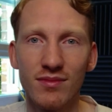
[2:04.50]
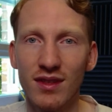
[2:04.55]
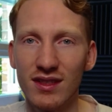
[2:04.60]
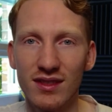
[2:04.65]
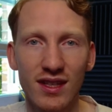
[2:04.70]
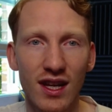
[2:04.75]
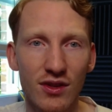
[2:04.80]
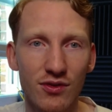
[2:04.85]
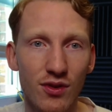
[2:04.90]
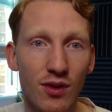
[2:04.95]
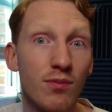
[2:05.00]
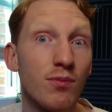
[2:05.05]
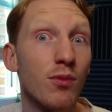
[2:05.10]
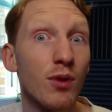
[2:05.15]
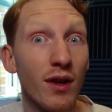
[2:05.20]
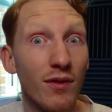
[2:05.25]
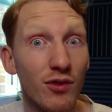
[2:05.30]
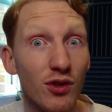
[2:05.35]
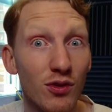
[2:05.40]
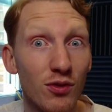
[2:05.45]
etc.,
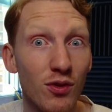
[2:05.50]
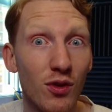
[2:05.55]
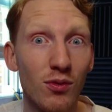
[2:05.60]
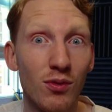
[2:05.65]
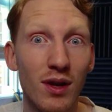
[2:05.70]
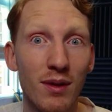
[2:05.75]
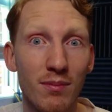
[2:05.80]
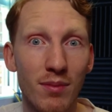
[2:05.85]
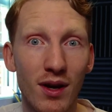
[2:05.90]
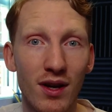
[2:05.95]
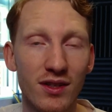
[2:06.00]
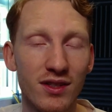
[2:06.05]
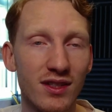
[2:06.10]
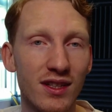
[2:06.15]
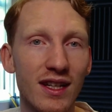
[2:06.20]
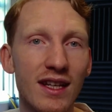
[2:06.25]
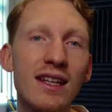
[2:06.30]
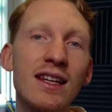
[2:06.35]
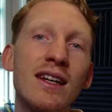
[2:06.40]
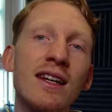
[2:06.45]
whatever you call it
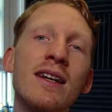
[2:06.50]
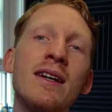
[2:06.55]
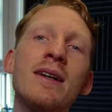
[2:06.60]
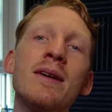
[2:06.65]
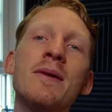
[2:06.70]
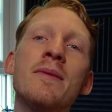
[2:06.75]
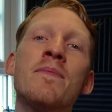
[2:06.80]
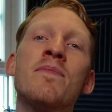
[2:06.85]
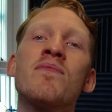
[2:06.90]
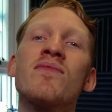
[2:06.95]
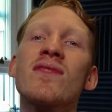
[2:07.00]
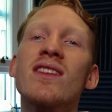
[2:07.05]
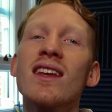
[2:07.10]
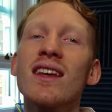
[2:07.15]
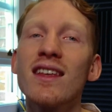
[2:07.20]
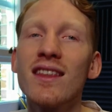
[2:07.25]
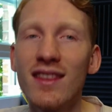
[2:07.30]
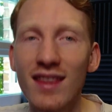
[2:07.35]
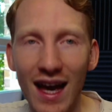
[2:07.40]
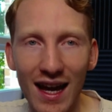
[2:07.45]
personally,
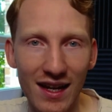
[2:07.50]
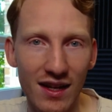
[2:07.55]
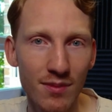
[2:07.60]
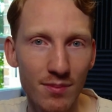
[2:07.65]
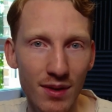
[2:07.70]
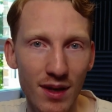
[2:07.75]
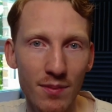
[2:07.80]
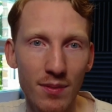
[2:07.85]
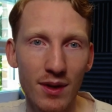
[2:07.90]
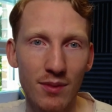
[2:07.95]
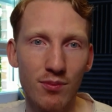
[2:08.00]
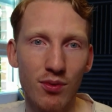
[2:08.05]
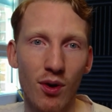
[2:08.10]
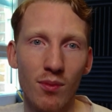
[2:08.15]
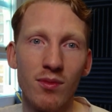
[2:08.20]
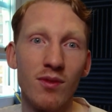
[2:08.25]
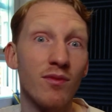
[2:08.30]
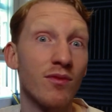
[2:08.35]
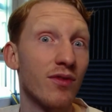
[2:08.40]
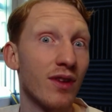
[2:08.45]
that can be a big
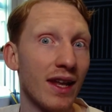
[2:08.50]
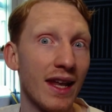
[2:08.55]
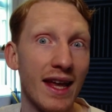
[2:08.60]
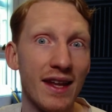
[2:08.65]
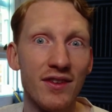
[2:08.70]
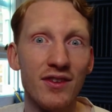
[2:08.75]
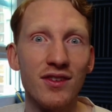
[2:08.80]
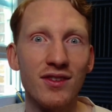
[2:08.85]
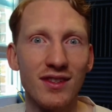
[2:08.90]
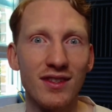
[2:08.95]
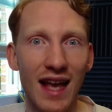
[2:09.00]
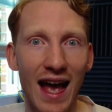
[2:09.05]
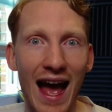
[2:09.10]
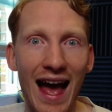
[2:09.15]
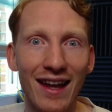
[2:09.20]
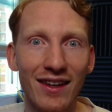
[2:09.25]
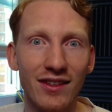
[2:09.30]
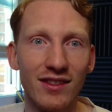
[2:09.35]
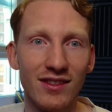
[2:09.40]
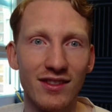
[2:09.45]
problem for lenders
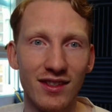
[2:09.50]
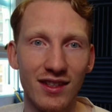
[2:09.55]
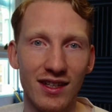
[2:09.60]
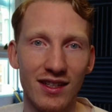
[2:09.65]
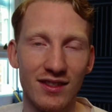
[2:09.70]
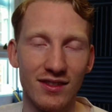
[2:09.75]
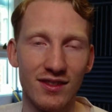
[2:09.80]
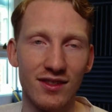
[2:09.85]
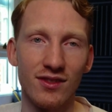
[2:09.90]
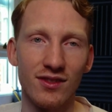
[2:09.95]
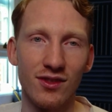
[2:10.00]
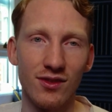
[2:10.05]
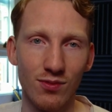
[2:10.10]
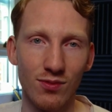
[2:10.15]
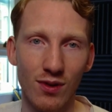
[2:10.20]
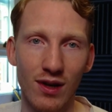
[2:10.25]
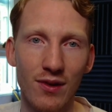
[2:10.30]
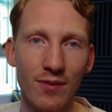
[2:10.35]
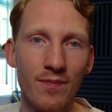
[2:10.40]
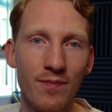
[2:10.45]
and solicitors as
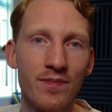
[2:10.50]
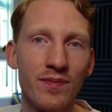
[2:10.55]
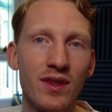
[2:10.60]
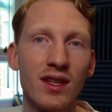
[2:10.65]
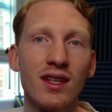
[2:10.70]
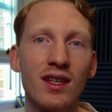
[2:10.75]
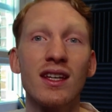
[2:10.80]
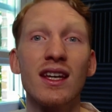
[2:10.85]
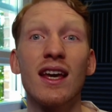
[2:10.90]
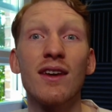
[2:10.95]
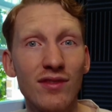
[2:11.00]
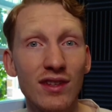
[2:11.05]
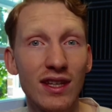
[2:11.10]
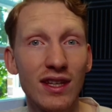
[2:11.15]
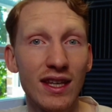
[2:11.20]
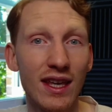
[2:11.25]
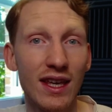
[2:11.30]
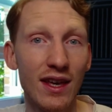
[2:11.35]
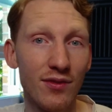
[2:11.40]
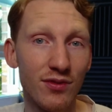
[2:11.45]
well. If you have
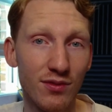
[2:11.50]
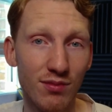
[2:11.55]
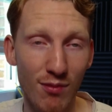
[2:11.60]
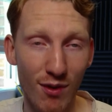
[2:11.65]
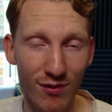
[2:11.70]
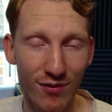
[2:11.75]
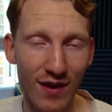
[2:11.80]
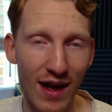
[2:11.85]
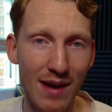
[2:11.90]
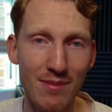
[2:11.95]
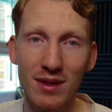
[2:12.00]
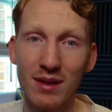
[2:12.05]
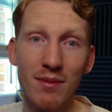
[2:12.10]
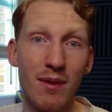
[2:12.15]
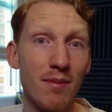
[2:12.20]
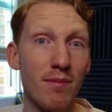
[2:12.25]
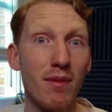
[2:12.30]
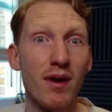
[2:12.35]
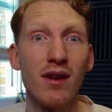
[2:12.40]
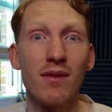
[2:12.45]
a gift from a family
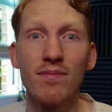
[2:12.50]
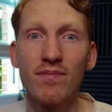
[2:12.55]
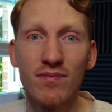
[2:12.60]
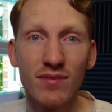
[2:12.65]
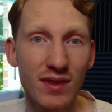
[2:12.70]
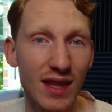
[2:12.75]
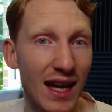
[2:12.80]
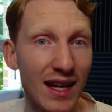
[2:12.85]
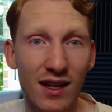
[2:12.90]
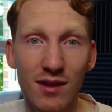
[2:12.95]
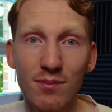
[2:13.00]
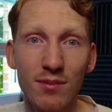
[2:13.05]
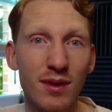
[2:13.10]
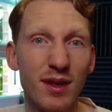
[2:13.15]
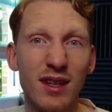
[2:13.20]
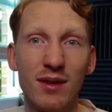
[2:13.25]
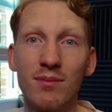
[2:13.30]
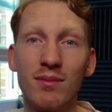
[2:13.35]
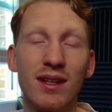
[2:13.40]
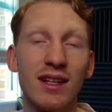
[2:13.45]
member, that can be
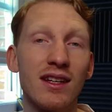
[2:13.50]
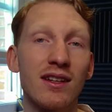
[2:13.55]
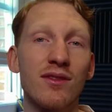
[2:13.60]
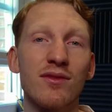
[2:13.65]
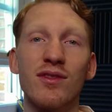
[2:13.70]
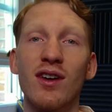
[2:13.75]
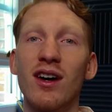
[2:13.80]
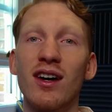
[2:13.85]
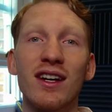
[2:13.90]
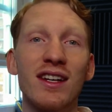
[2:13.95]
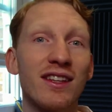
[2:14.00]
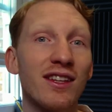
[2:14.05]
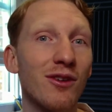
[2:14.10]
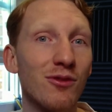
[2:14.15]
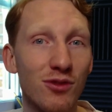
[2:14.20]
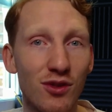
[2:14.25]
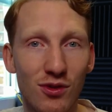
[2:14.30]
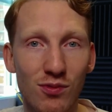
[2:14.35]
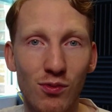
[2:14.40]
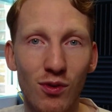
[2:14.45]
completely fine. They'll
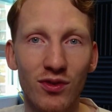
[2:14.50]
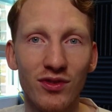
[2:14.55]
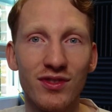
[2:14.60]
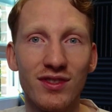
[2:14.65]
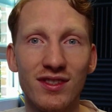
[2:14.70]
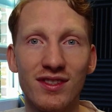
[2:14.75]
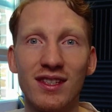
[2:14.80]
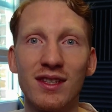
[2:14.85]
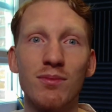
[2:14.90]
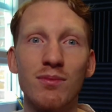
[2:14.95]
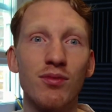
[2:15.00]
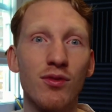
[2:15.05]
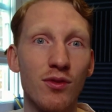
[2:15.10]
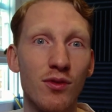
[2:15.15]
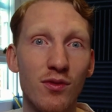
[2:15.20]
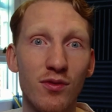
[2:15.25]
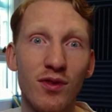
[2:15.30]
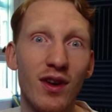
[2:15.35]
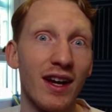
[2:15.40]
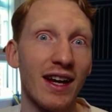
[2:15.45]
just want to see
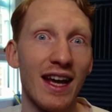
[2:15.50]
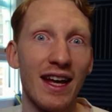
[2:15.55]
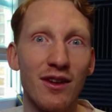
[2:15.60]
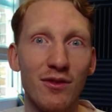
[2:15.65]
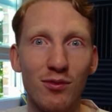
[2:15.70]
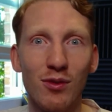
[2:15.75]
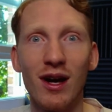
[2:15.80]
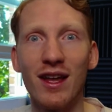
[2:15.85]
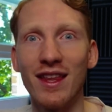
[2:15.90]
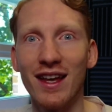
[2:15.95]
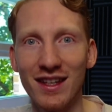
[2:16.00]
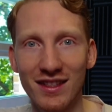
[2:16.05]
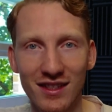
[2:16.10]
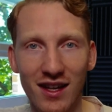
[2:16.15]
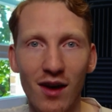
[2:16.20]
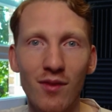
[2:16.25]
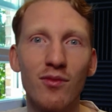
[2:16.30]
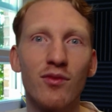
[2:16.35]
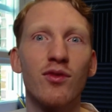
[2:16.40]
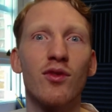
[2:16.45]
proof again of where that's
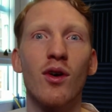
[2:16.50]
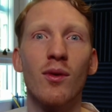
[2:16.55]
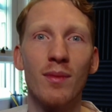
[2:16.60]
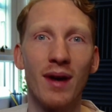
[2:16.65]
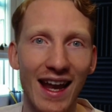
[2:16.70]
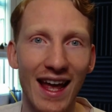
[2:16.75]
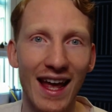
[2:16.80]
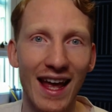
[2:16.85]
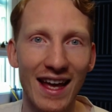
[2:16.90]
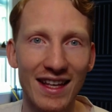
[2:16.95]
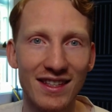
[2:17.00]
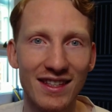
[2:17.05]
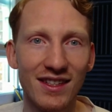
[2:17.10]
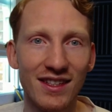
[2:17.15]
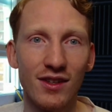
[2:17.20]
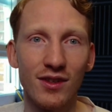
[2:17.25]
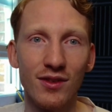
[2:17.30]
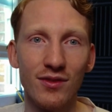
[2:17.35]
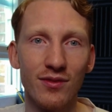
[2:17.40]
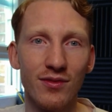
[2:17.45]
come from and a letter
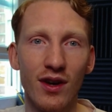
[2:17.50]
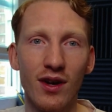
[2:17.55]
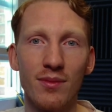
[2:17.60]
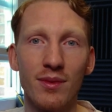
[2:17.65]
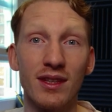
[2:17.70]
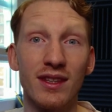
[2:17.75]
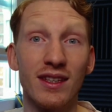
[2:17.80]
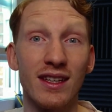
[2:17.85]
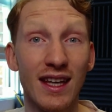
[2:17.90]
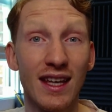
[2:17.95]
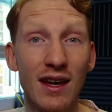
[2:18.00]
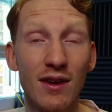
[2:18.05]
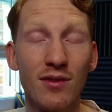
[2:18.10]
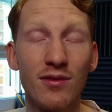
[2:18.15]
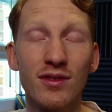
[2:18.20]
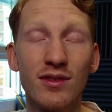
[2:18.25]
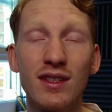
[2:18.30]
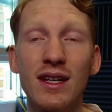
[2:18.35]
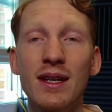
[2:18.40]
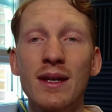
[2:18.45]
confirming the gift.